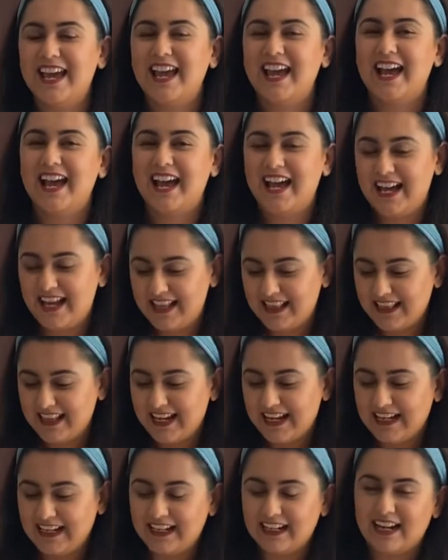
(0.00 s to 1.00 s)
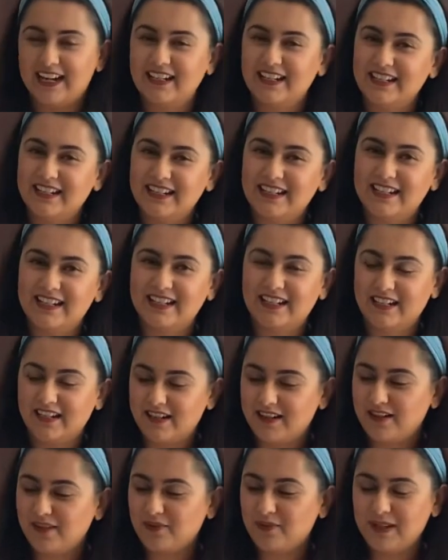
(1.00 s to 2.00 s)
and then cut it
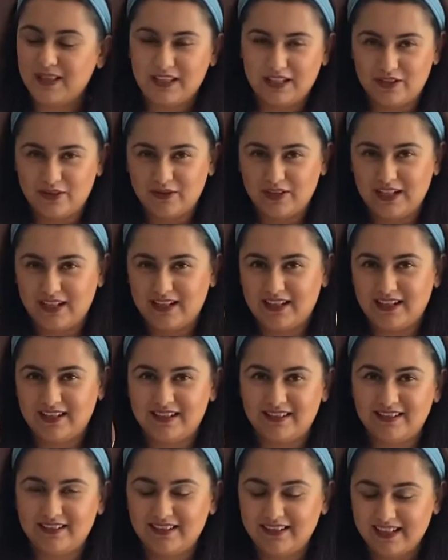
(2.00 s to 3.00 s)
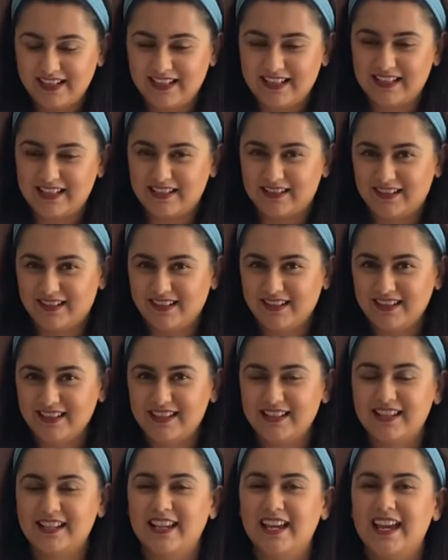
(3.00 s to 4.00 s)
with the cookie cutter in circles,